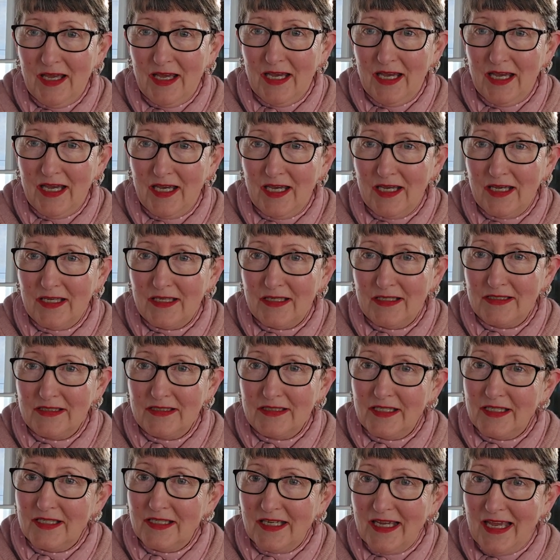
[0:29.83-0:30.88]
uh,
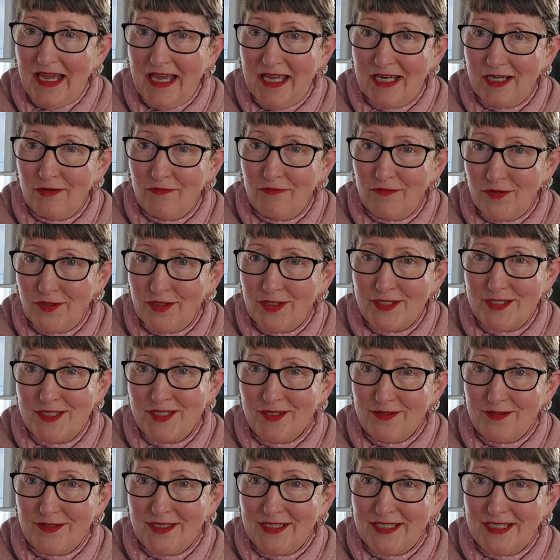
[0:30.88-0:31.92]
year
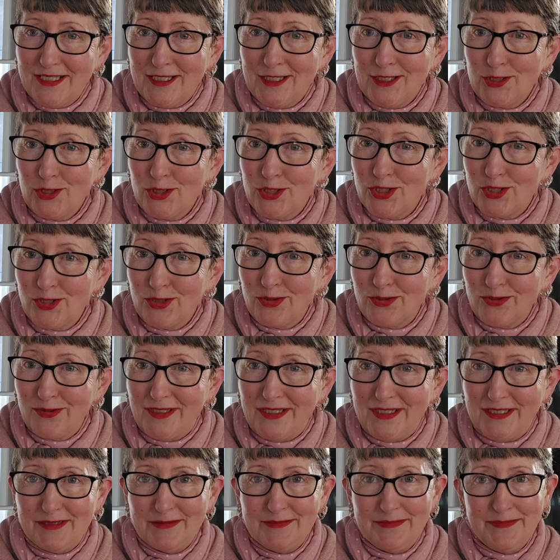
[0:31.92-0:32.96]
anniversary
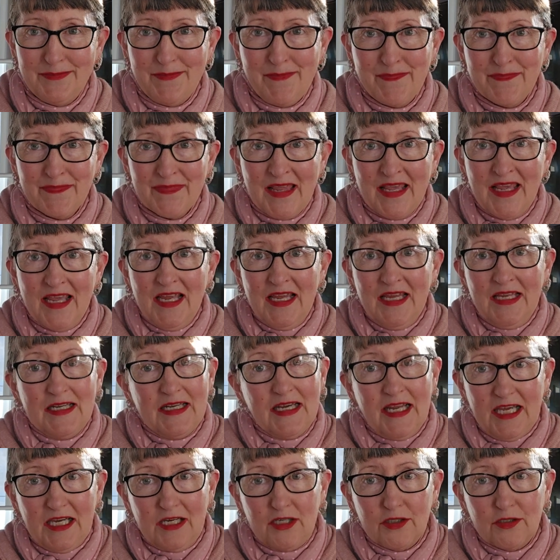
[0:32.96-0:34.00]
tour.
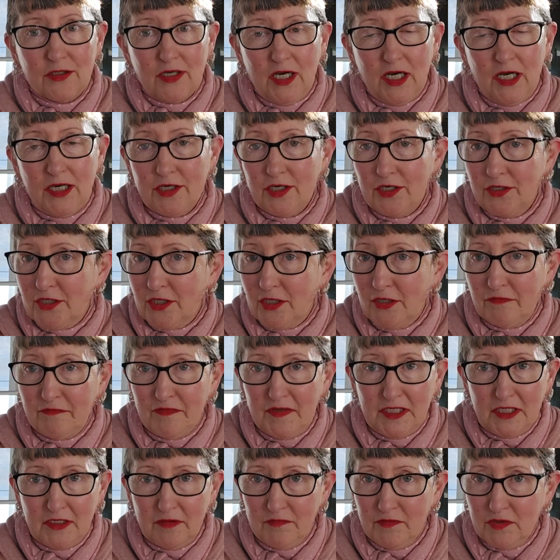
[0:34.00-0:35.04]
Now, I don't know if
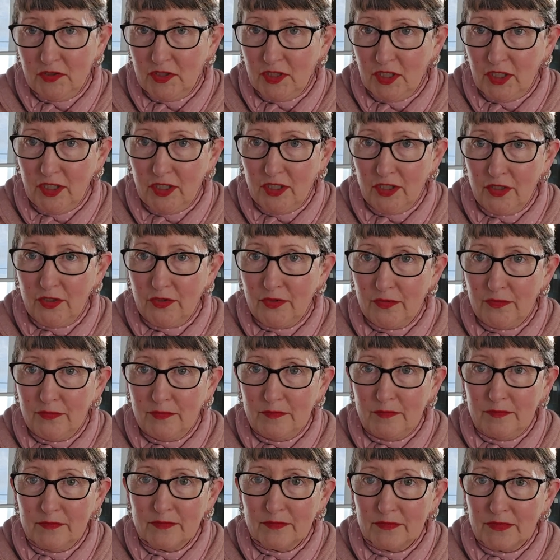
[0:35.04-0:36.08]
any of you know
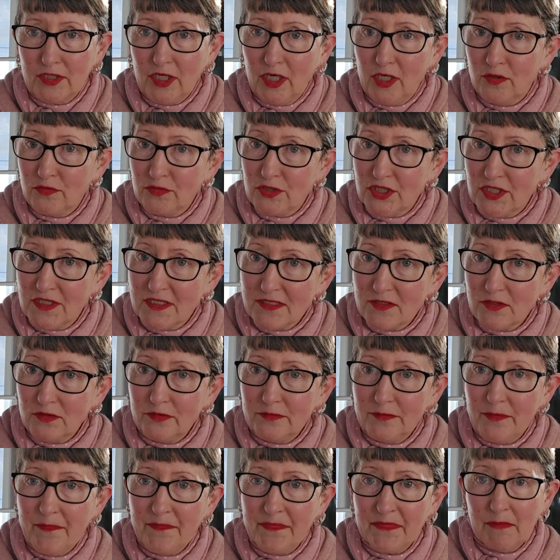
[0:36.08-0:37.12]
Cold
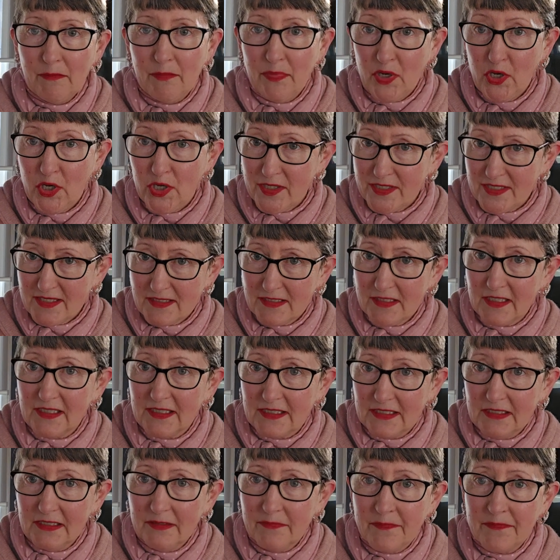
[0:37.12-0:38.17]
Chisel.
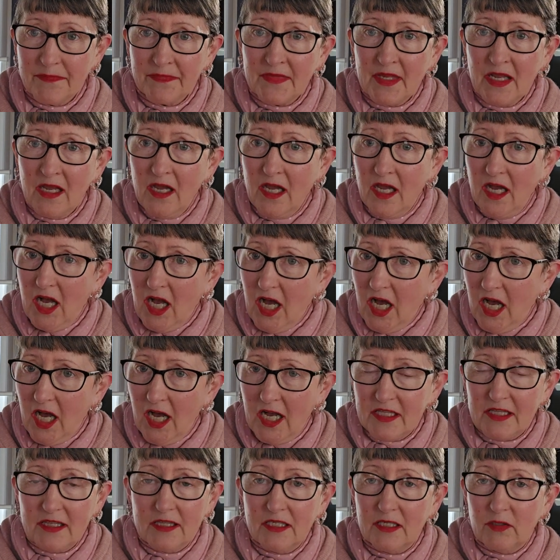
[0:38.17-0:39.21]
Personally,
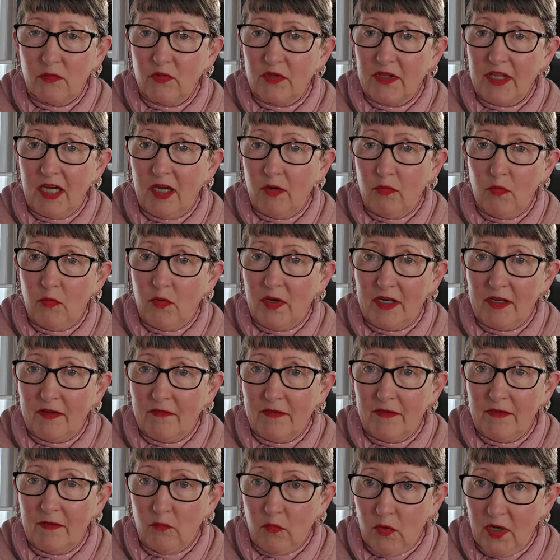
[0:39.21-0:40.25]
I think they were one of
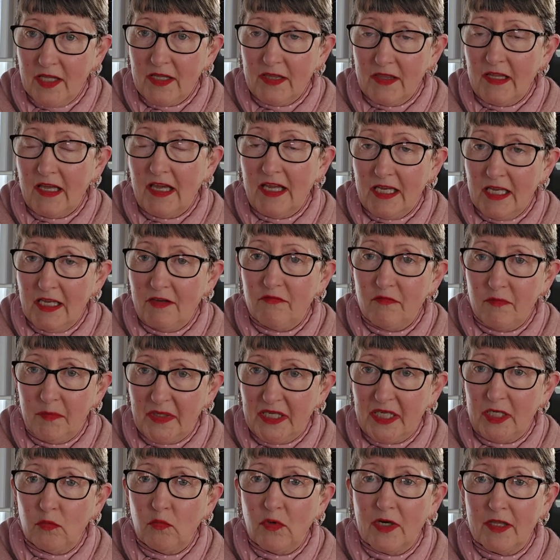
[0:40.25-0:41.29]
the, one, they have
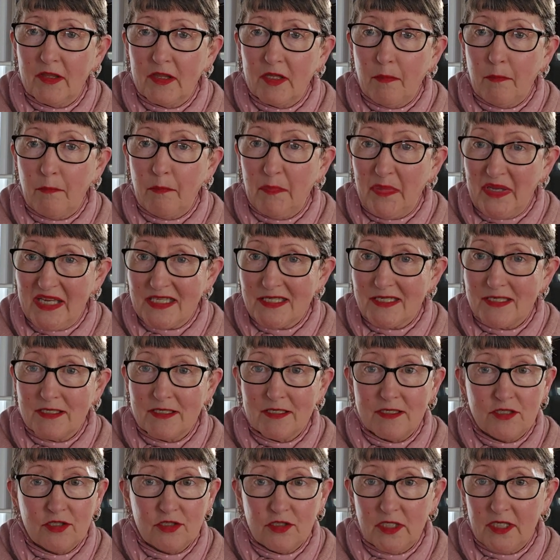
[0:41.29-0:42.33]
been one of the best
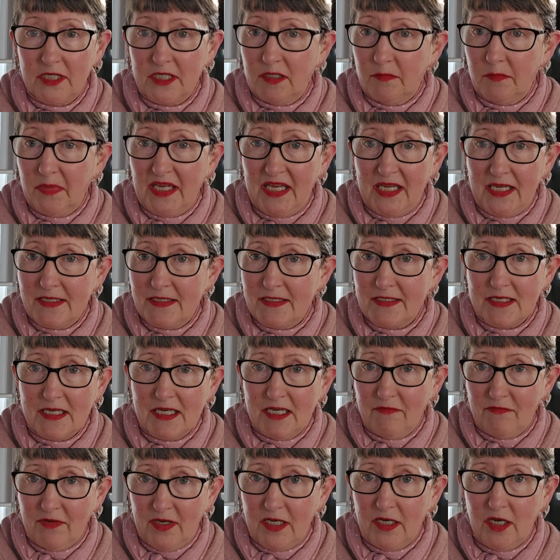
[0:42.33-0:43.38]
Australian bands
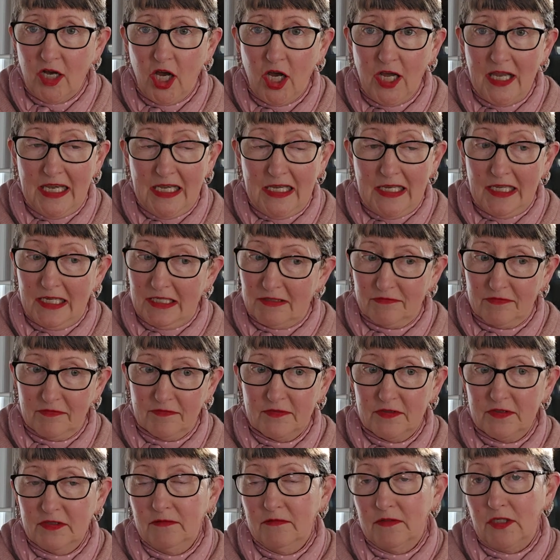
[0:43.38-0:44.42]
ever. I love
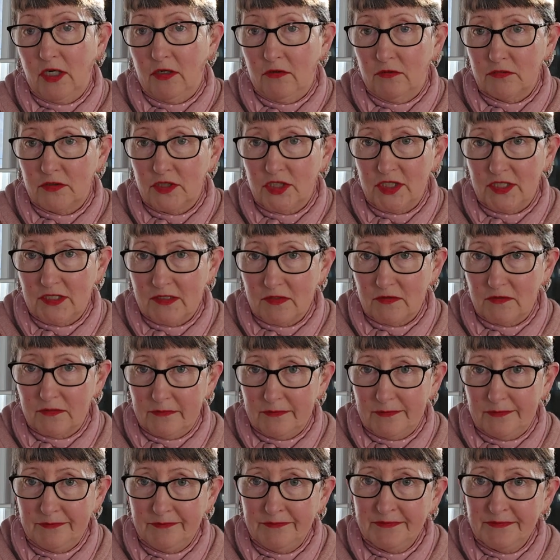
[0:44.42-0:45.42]
Cold Chisel.